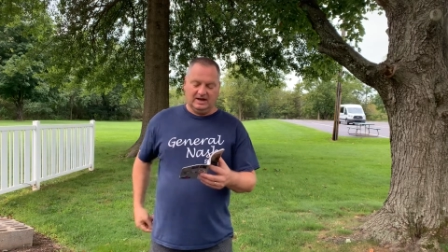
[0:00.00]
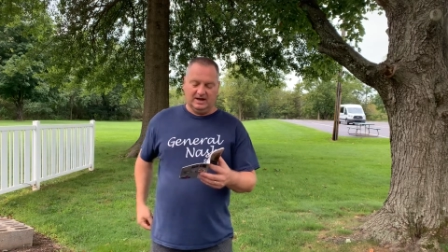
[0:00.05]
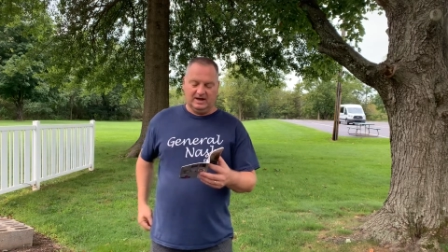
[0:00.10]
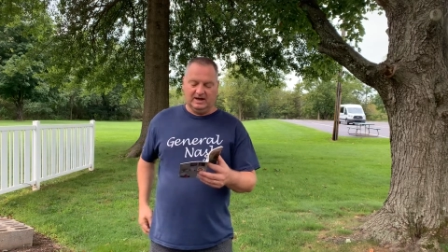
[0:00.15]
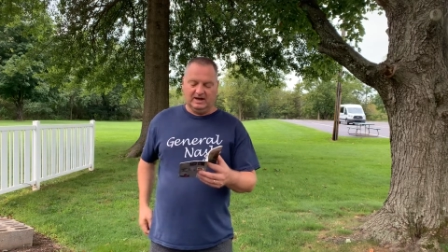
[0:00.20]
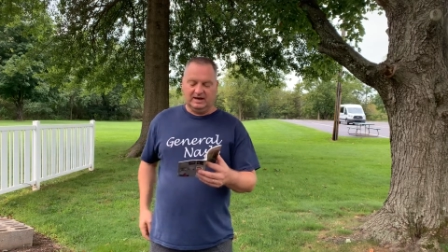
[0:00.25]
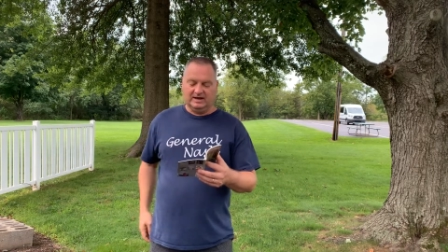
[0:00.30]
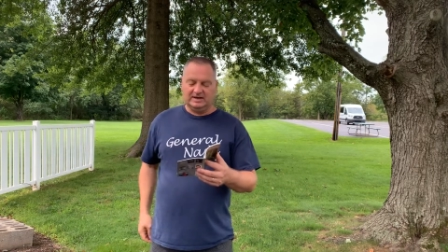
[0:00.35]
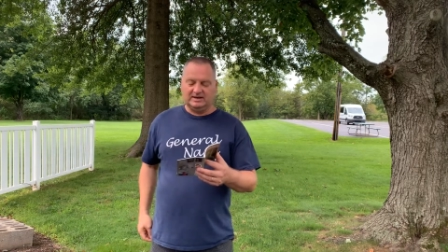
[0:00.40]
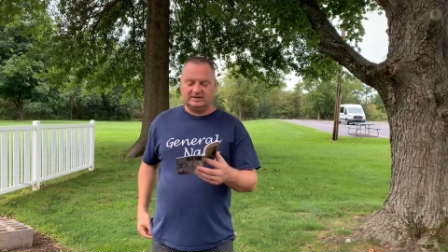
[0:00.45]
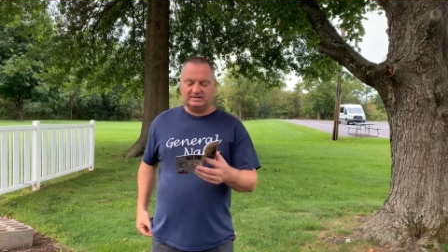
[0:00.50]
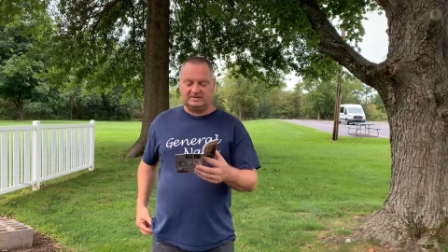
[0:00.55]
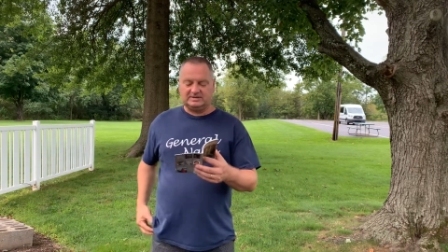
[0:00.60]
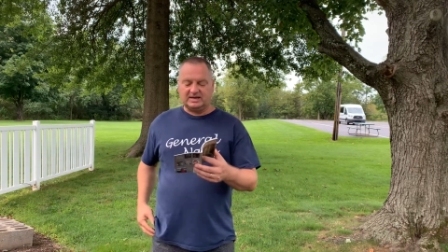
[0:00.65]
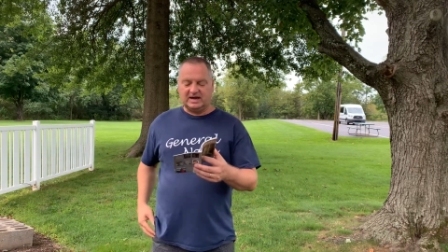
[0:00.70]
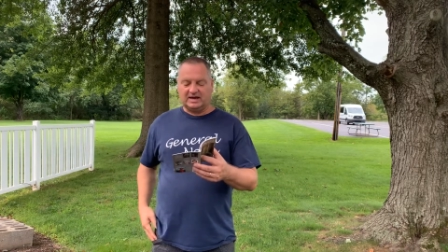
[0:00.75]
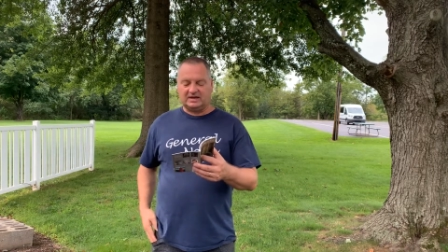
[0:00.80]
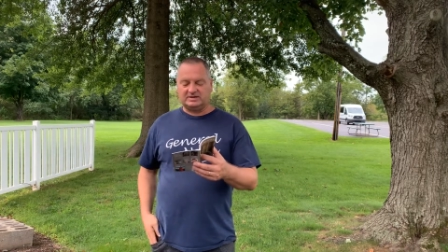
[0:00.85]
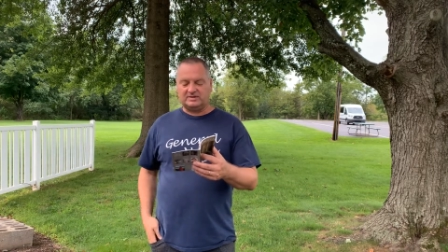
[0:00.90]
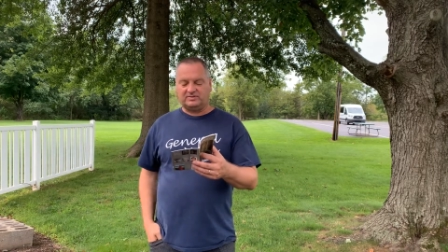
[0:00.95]
Uh, his
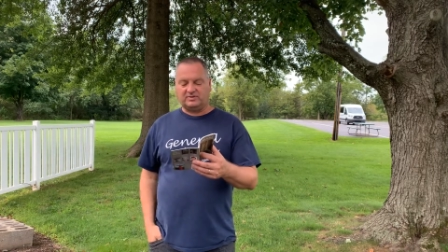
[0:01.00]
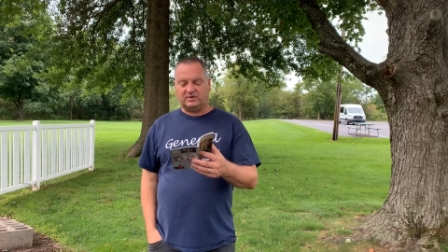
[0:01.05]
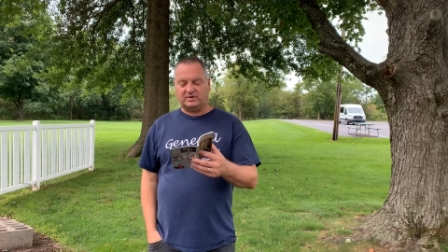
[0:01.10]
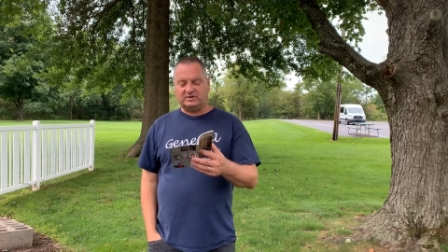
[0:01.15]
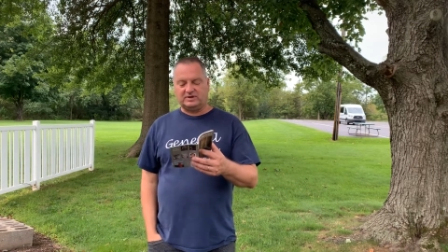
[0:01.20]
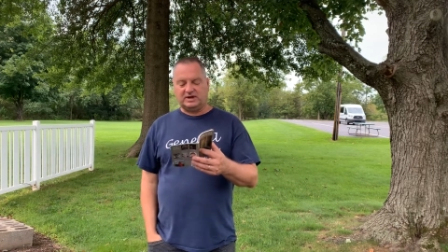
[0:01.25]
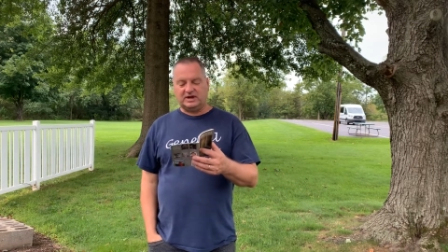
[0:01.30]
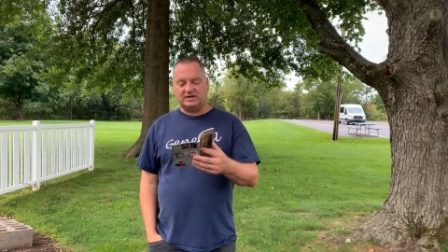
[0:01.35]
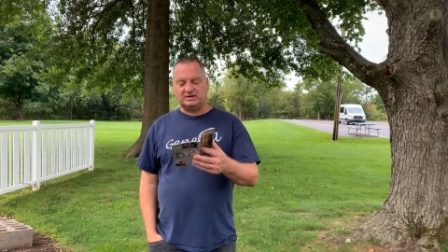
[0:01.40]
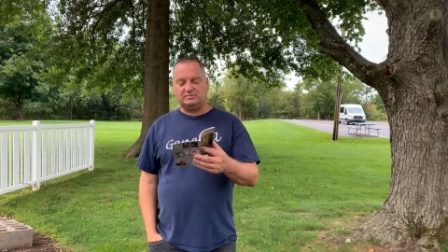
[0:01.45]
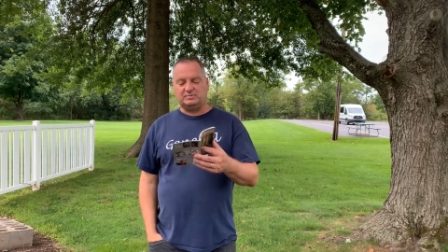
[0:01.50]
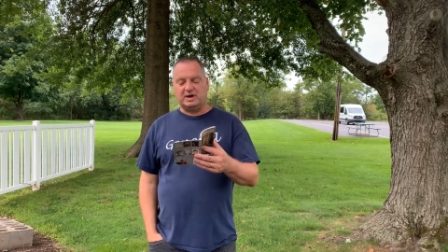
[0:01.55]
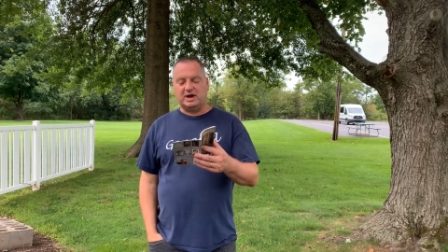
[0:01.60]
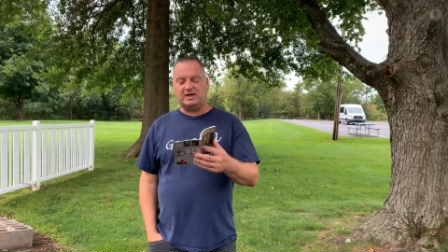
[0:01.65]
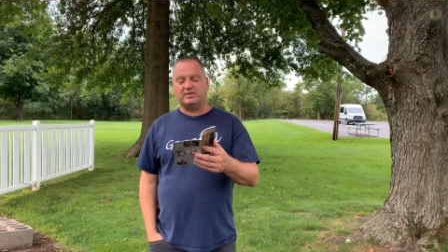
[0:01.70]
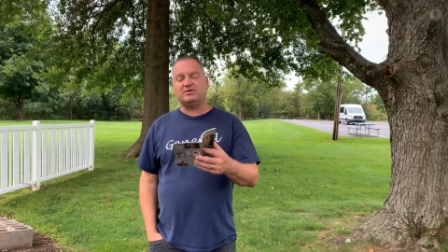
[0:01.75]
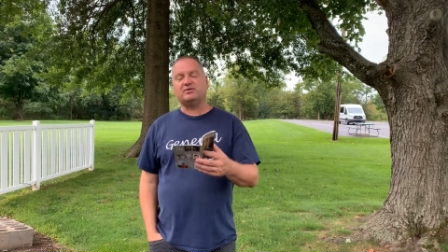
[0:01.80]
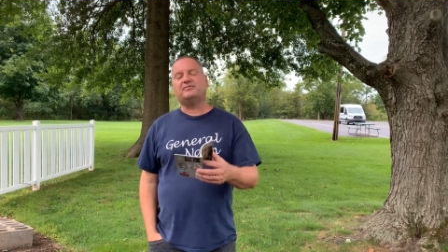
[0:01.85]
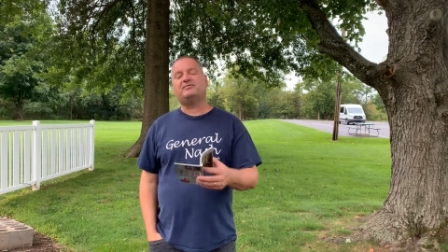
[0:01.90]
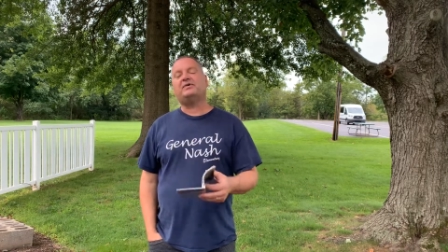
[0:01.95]
text for today is
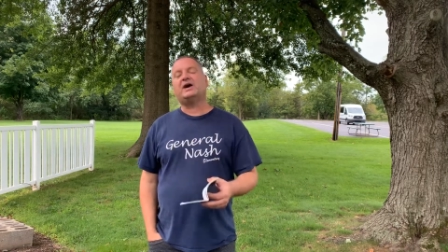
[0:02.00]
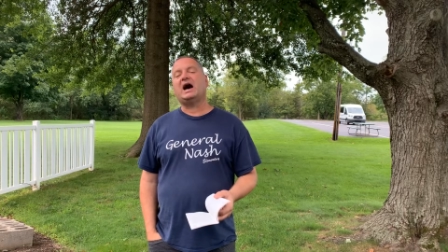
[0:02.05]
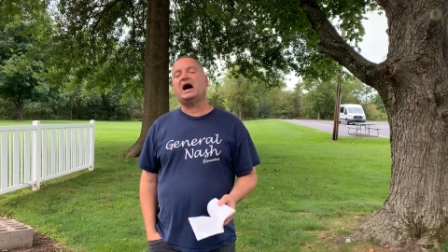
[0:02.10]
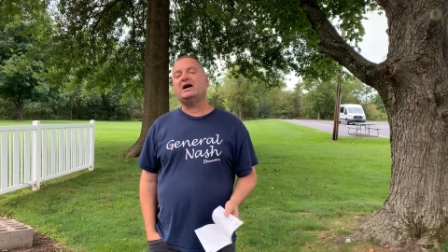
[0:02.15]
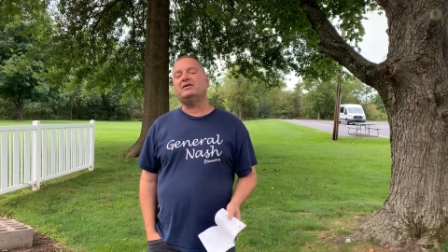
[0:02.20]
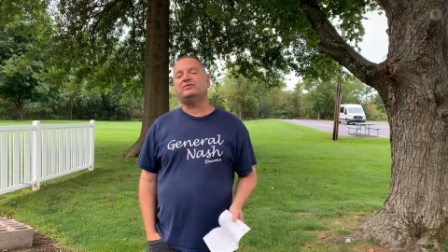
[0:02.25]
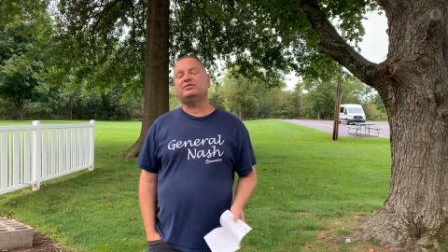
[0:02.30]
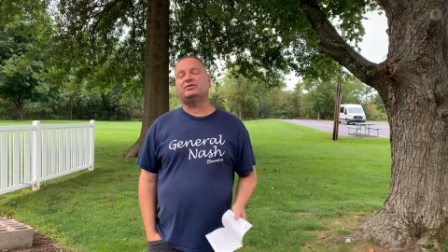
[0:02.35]
Matthew 5,